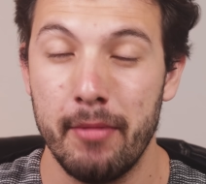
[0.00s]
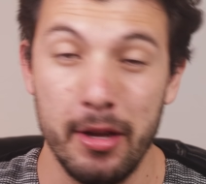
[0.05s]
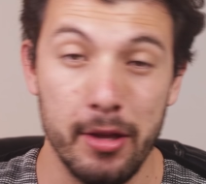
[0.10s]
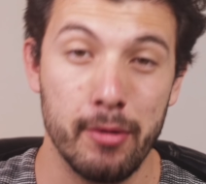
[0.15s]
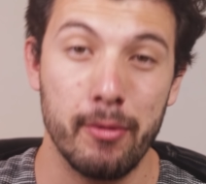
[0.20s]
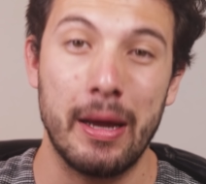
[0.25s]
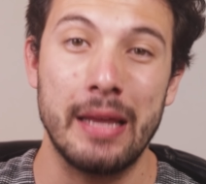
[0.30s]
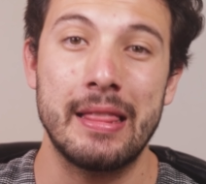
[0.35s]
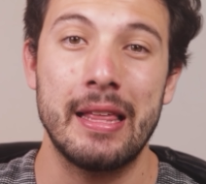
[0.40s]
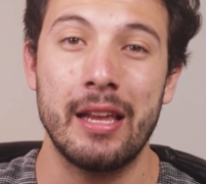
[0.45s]

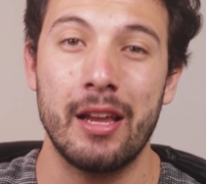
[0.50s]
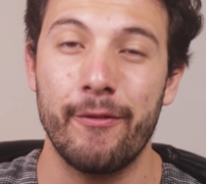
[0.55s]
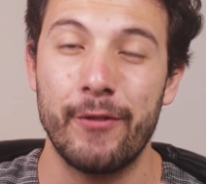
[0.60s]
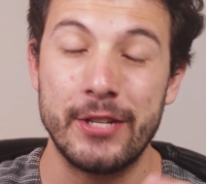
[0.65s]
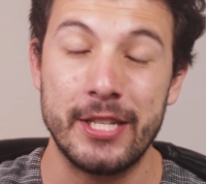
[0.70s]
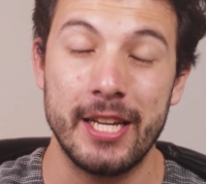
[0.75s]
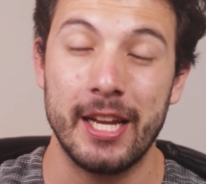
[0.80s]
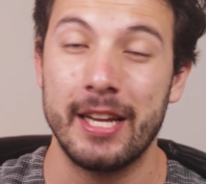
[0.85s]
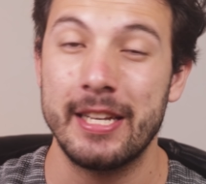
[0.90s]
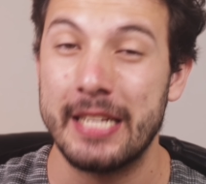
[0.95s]
Either way, thank you for
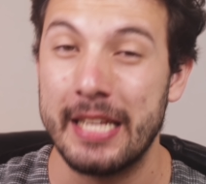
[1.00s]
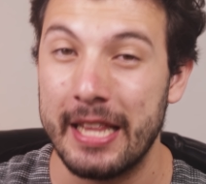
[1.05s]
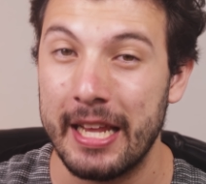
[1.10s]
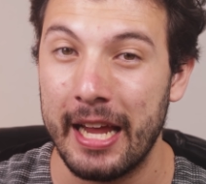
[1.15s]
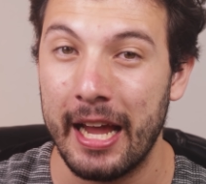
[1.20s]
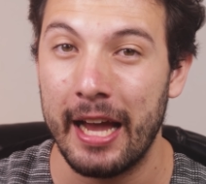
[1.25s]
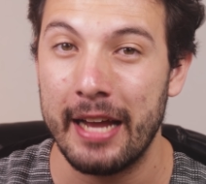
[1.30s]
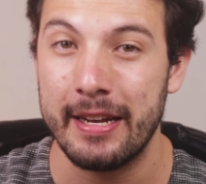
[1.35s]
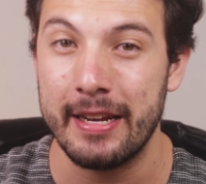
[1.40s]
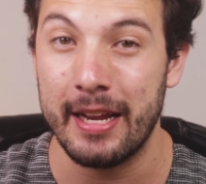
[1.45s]
sticking to
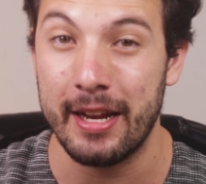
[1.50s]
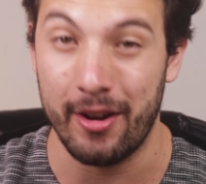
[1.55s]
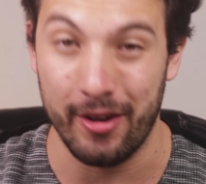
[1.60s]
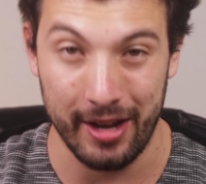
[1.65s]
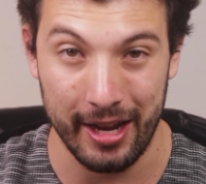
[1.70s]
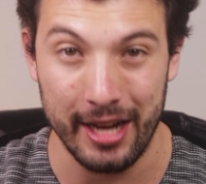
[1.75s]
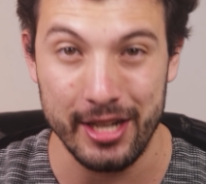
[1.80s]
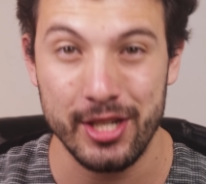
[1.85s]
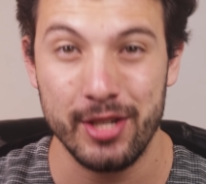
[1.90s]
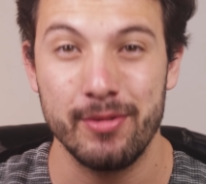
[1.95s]
the end and I'll
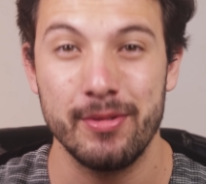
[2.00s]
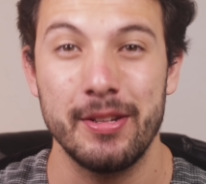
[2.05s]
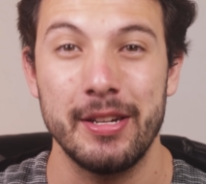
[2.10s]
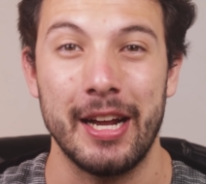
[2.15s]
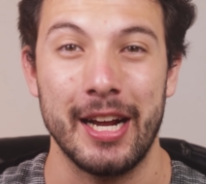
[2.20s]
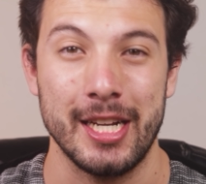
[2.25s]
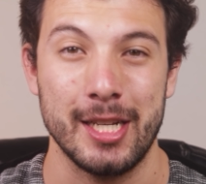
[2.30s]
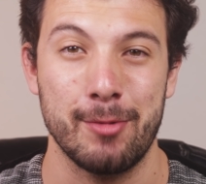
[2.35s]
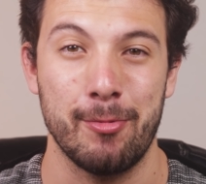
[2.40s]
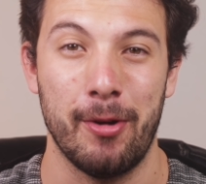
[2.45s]
catch you in the
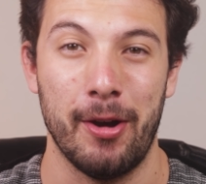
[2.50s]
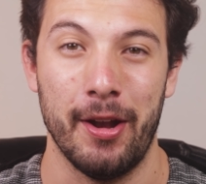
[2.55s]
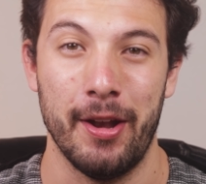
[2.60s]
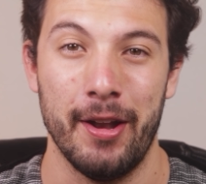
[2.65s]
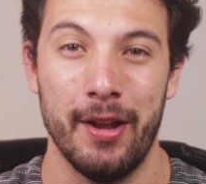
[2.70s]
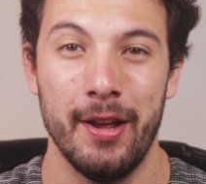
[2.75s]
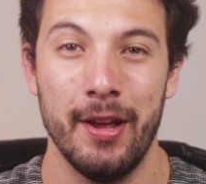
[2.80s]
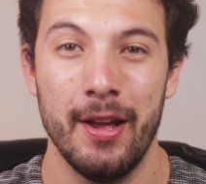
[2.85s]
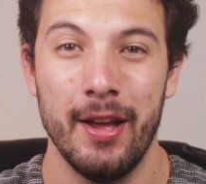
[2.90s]
next one.